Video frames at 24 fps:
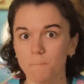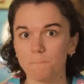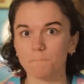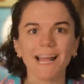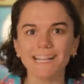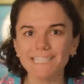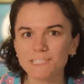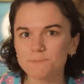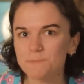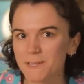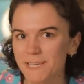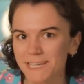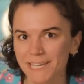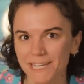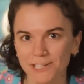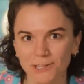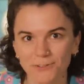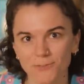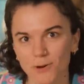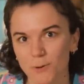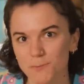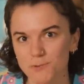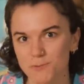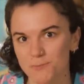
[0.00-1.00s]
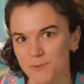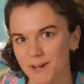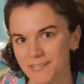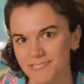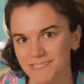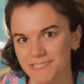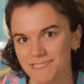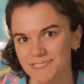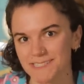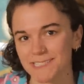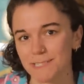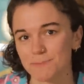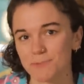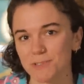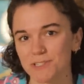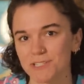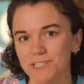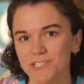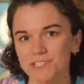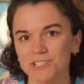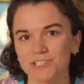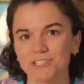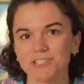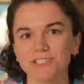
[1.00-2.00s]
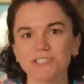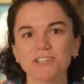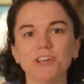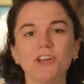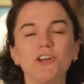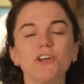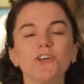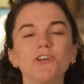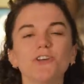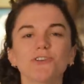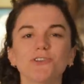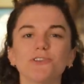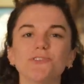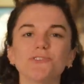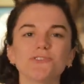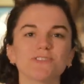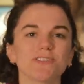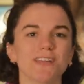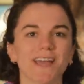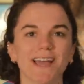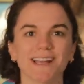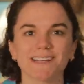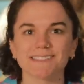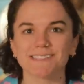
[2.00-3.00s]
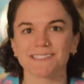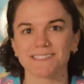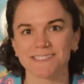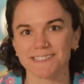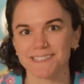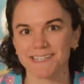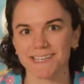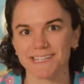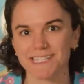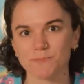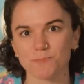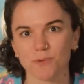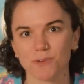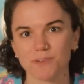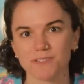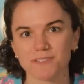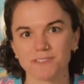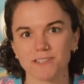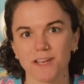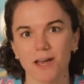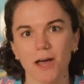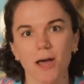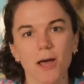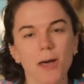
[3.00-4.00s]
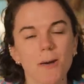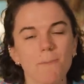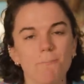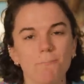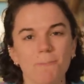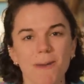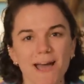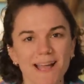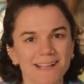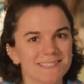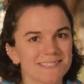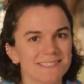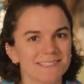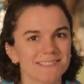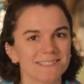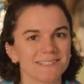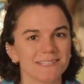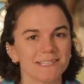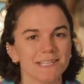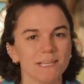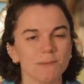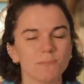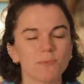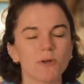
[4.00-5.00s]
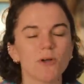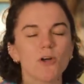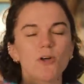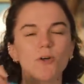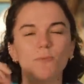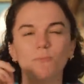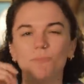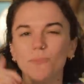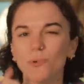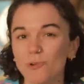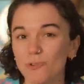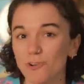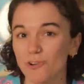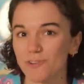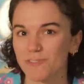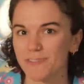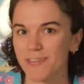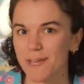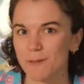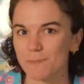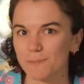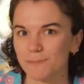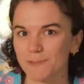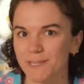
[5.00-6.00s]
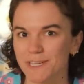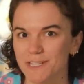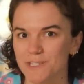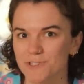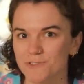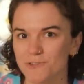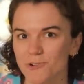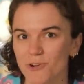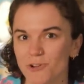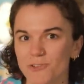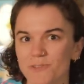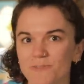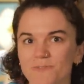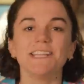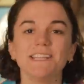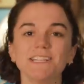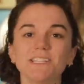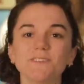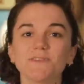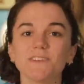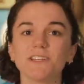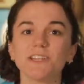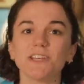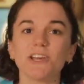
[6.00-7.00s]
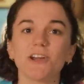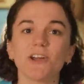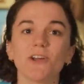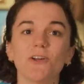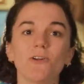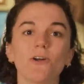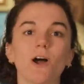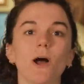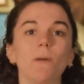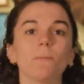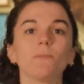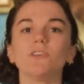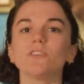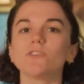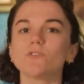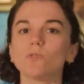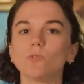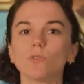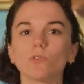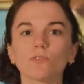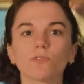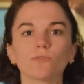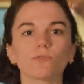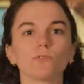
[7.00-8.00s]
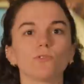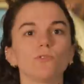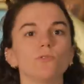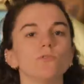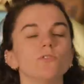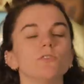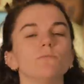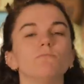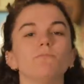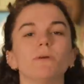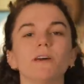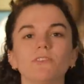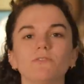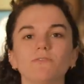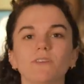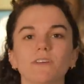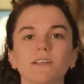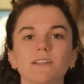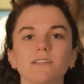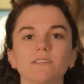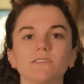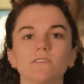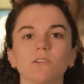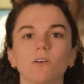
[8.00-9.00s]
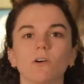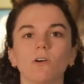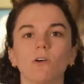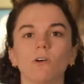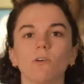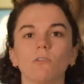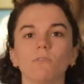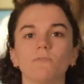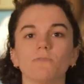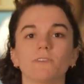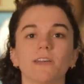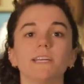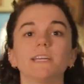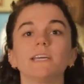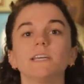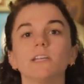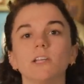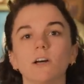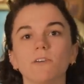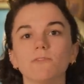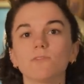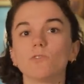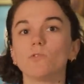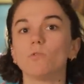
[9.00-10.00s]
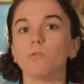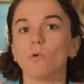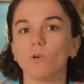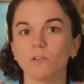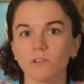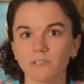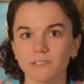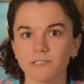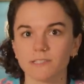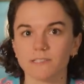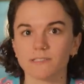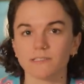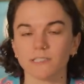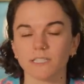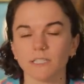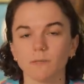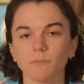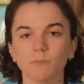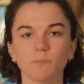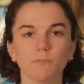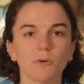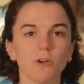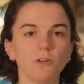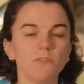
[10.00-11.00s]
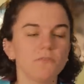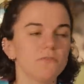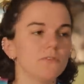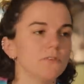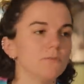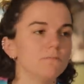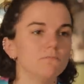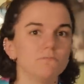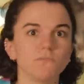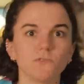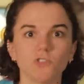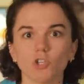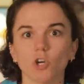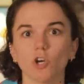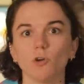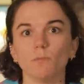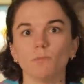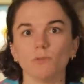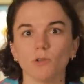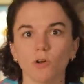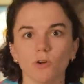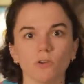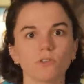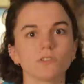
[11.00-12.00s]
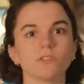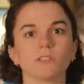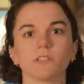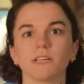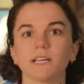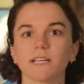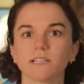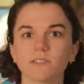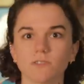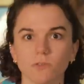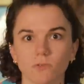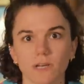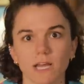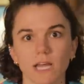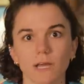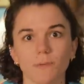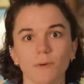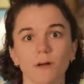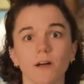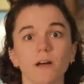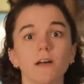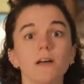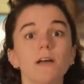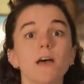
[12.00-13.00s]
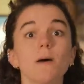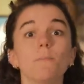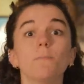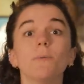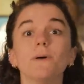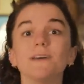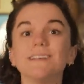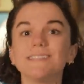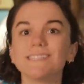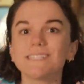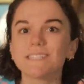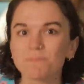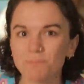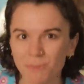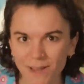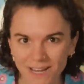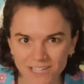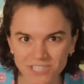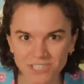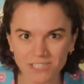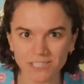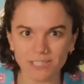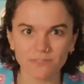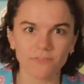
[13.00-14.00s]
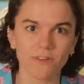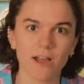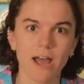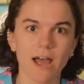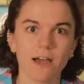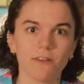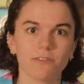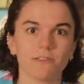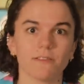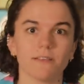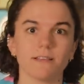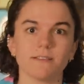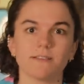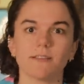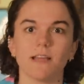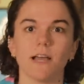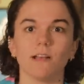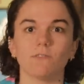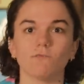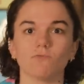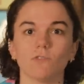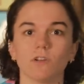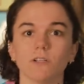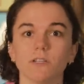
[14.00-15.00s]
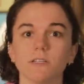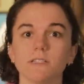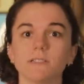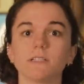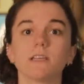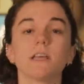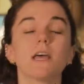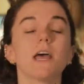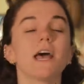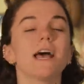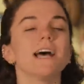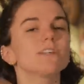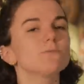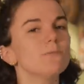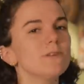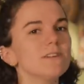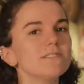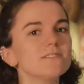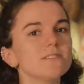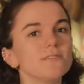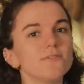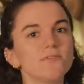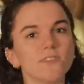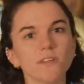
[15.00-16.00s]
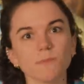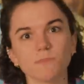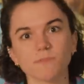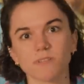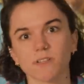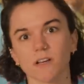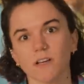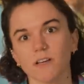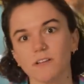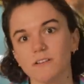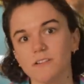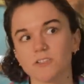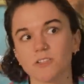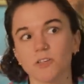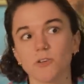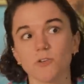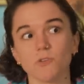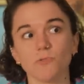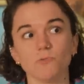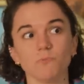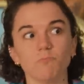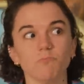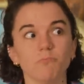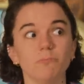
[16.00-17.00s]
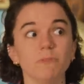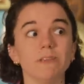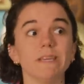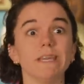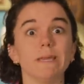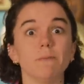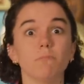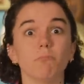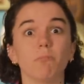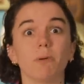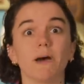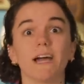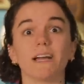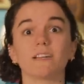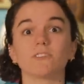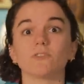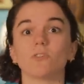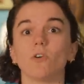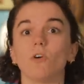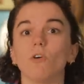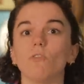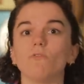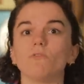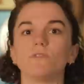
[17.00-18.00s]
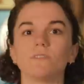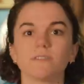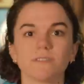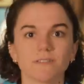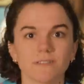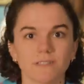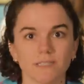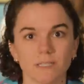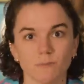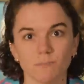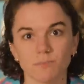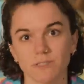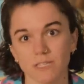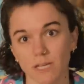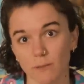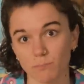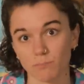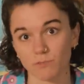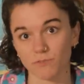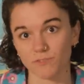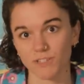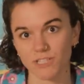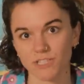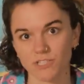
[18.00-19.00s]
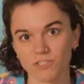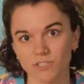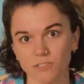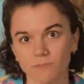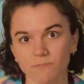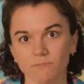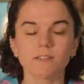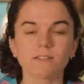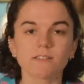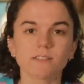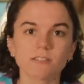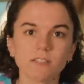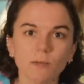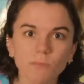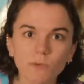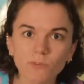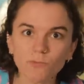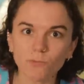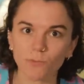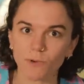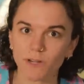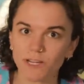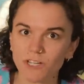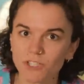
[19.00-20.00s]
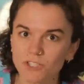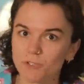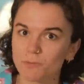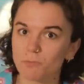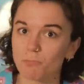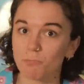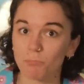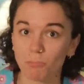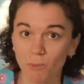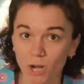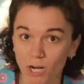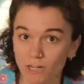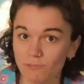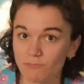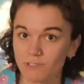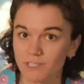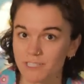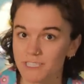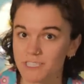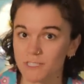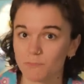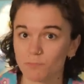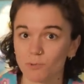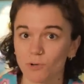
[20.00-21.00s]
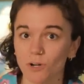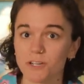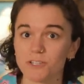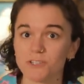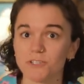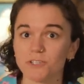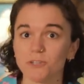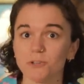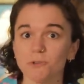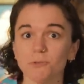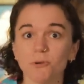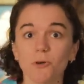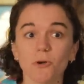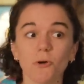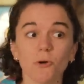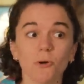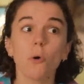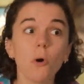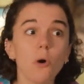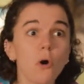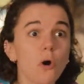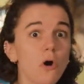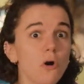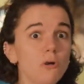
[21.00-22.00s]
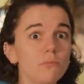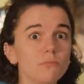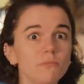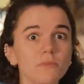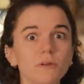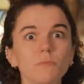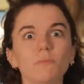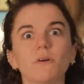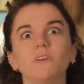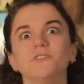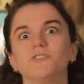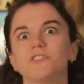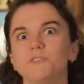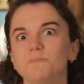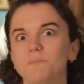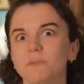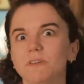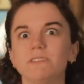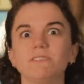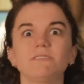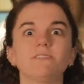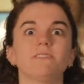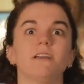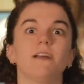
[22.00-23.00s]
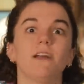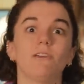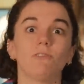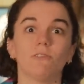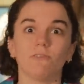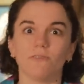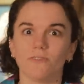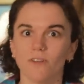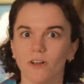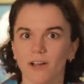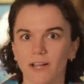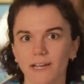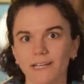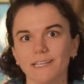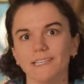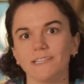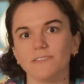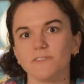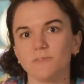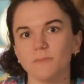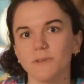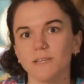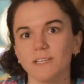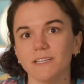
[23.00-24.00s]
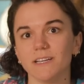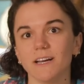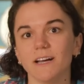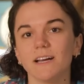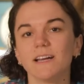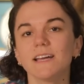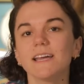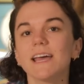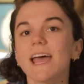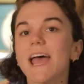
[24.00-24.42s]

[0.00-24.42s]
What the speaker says: And speaking of optimizing sleep conditions, huge thanks to today's sponsor, Manta Sleep. More on them later on. In this video, I'm gonna talk through the benefits of getting enough quality sleep, both for Joe Bloggs, your next door neighbor, but especially for athletes and runners, as well as the flip side, so the impact of sleep deprivation. Some of which might really surprise you, or it might just be terrifyingly familiar.